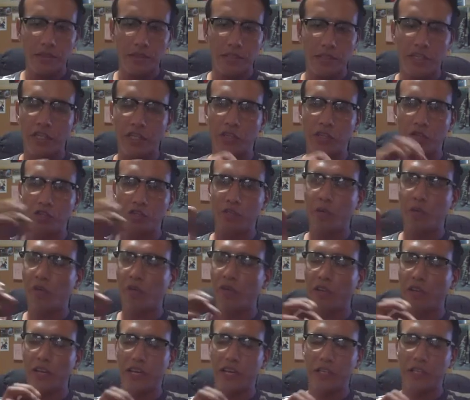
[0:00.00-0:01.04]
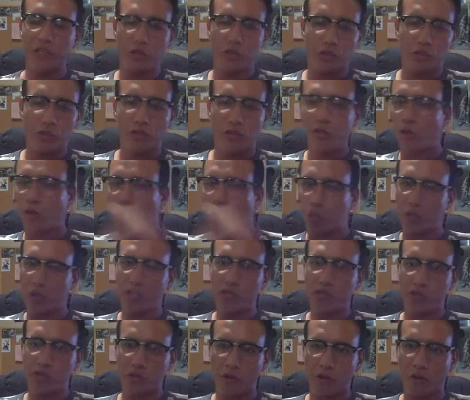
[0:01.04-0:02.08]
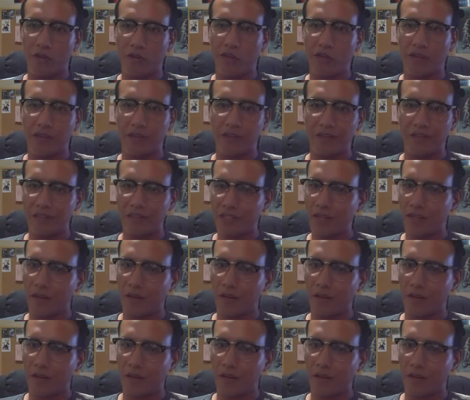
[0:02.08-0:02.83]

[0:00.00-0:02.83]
To get your smooth lines, you do a quick stroke, and if it's not